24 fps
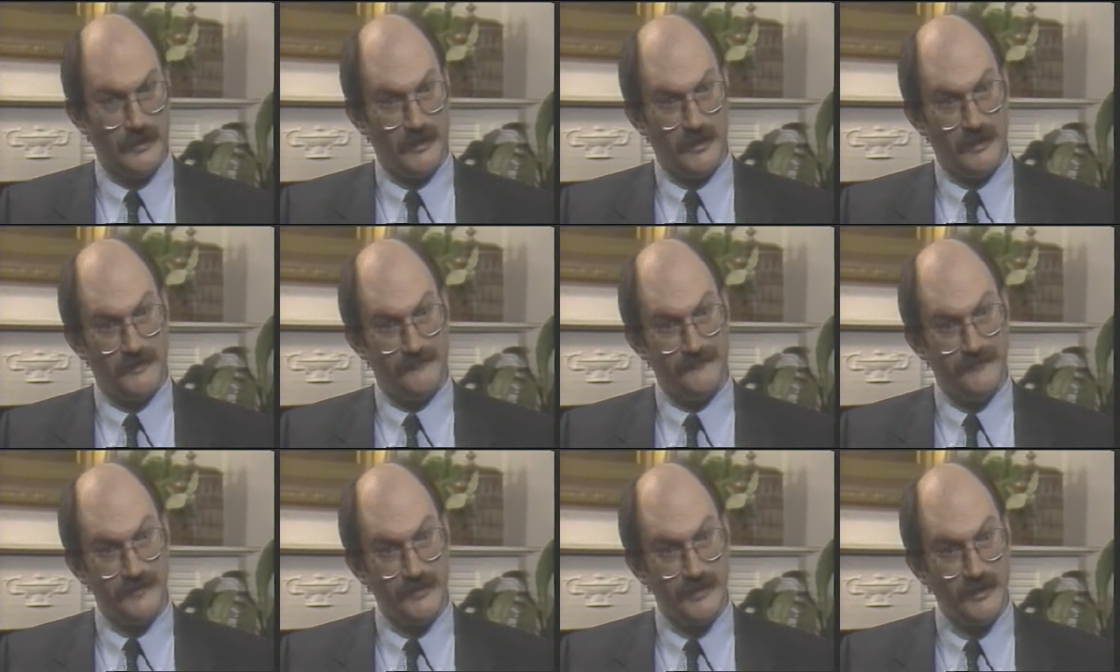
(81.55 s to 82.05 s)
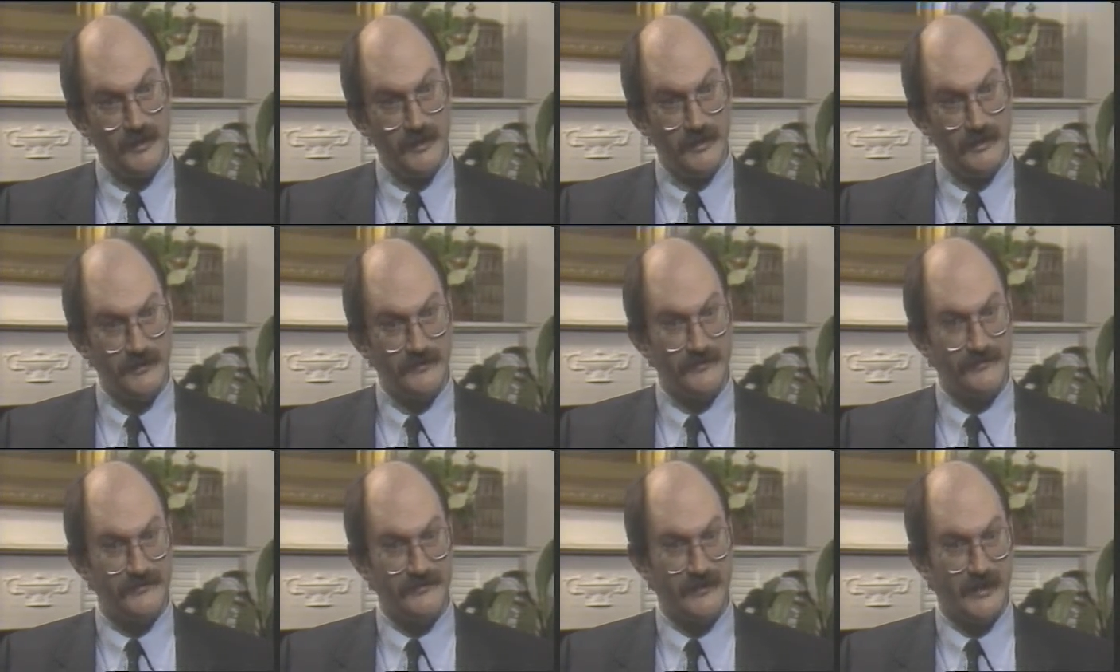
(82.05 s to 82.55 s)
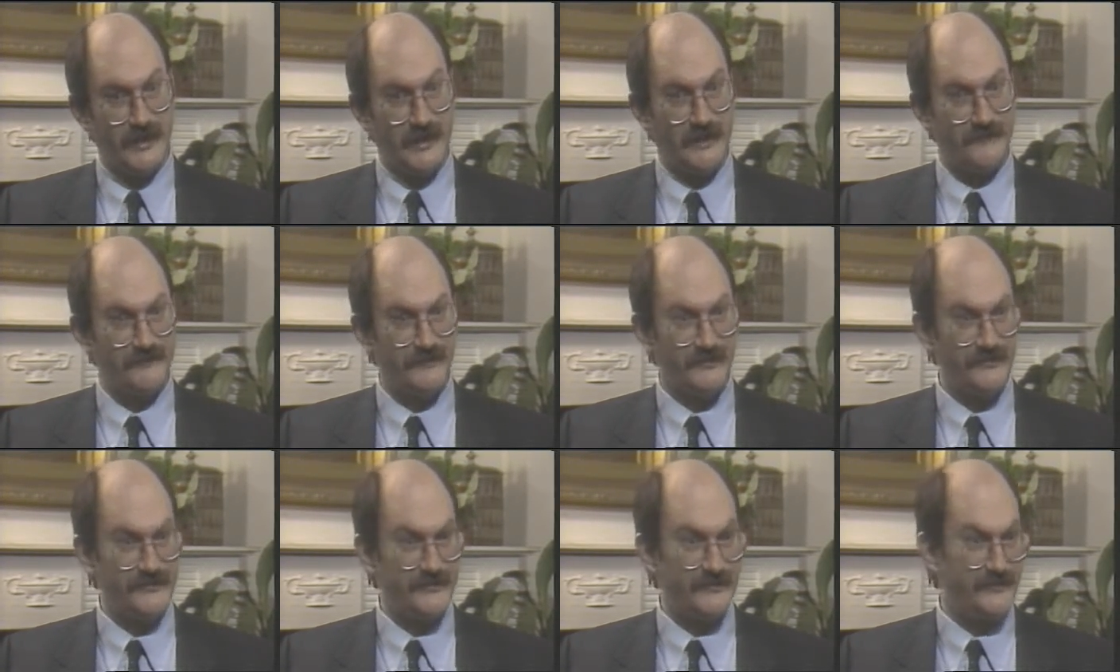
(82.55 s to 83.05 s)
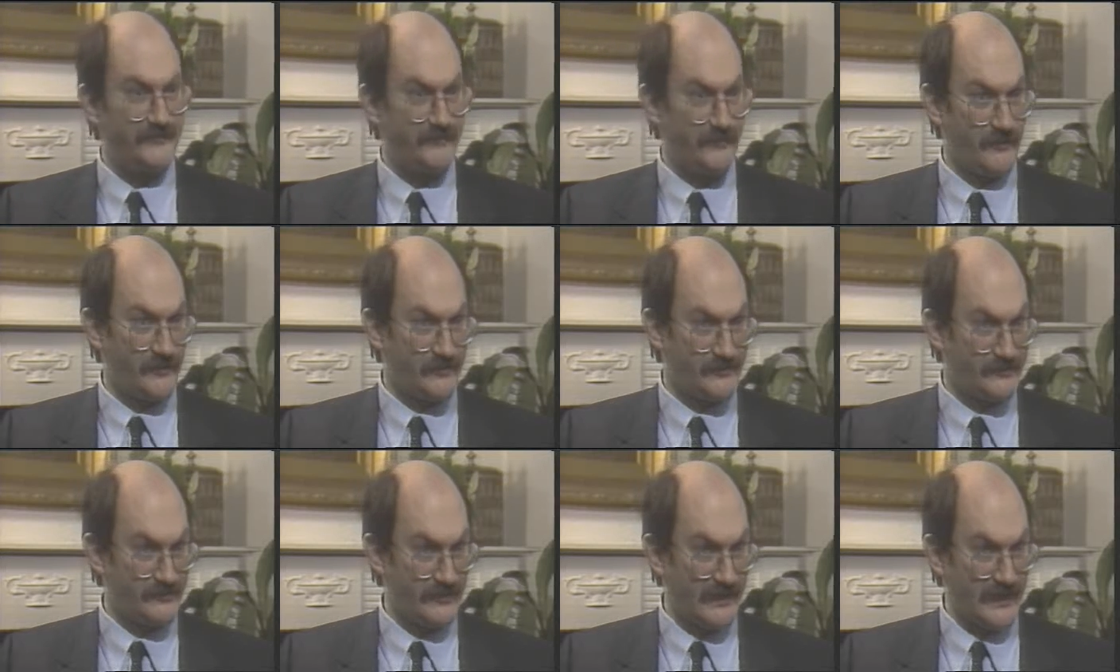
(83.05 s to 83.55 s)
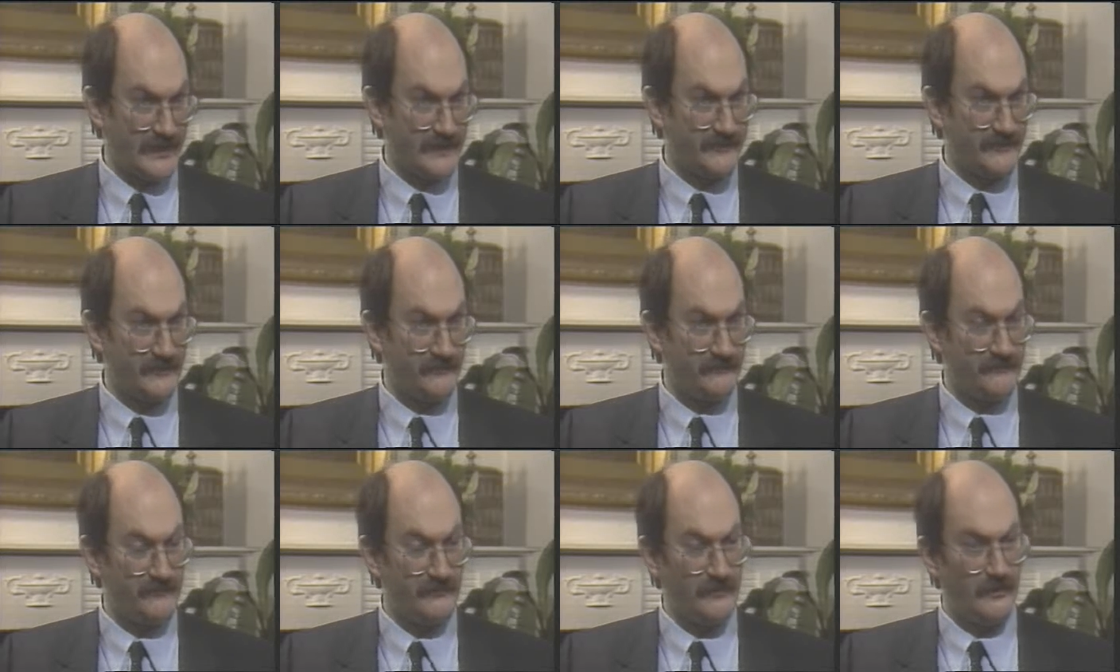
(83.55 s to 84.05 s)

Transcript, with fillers: If it is, obviously it's very attractive.